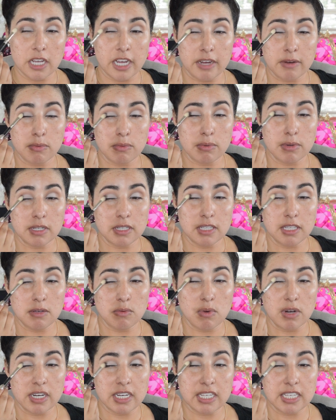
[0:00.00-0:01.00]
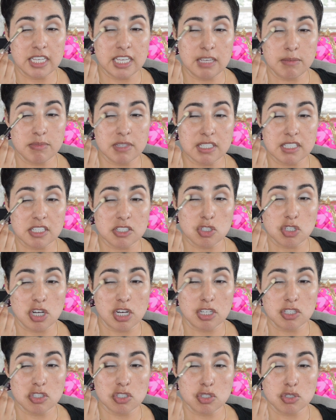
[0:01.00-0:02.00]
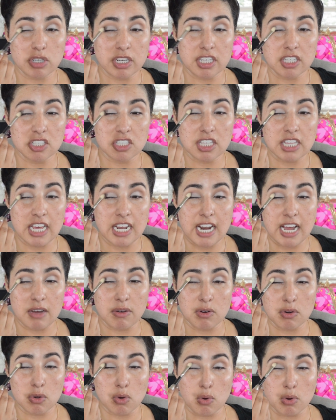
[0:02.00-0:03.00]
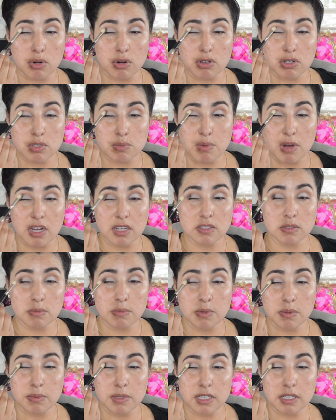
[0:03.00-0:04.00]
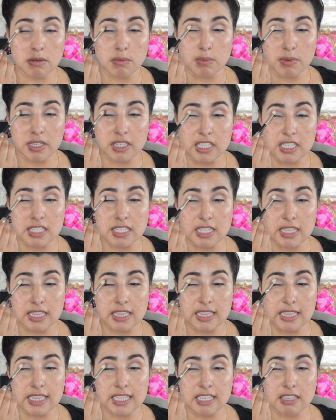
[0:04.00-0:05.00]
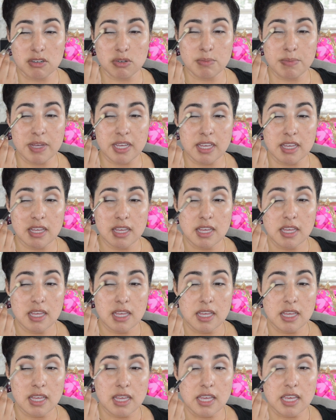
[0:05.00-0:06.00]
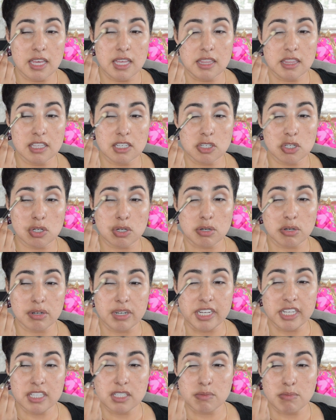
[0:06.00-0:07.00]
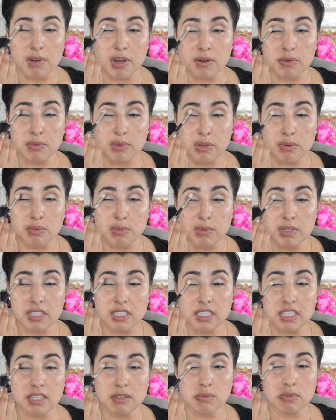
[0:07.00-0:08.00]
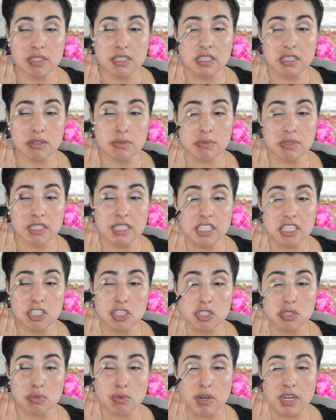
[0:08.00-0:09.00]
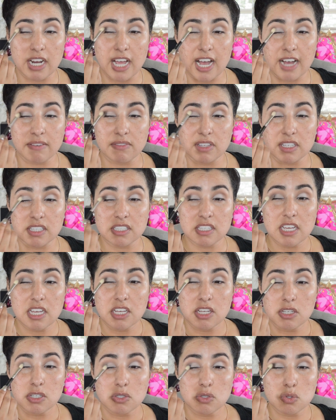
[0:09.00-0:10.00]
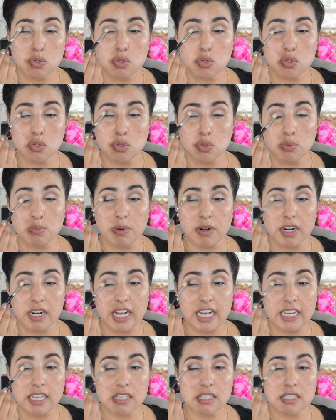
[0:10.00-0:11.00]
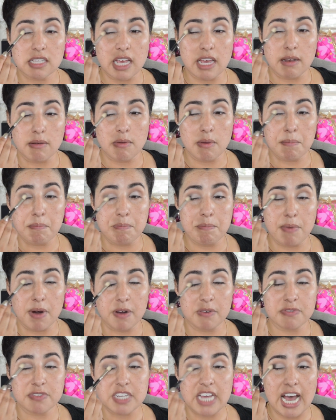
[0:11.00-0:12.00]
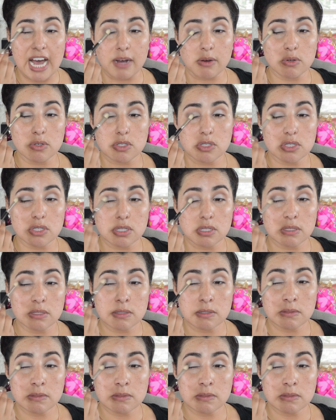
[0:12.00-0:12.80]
I really want to keep this as concentrated to that outer corner as possible. We can bring this a little bit in the crease, but we really just want to have this super nice and buffed out.